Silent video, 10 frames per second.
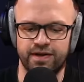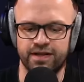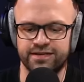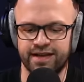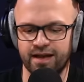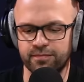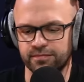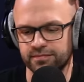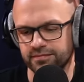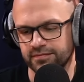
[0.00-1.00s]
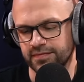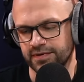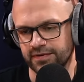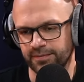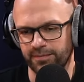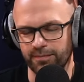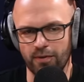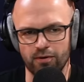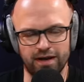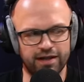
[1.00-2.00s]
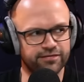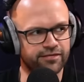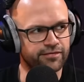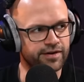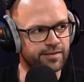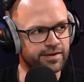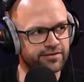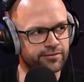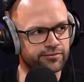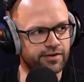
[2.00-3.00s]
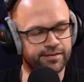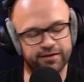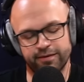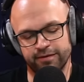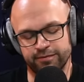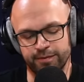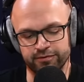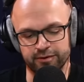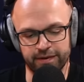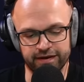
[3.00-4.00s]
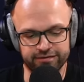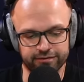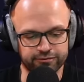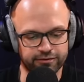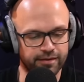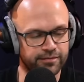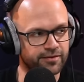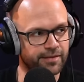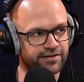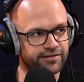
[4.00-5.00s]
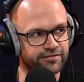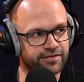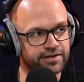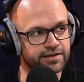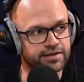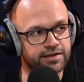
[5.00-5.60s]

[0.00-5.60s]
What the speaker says: And to get him more or less for free. I mean, 200, I mean, I suppose in debates, 200 grand was a massive fee,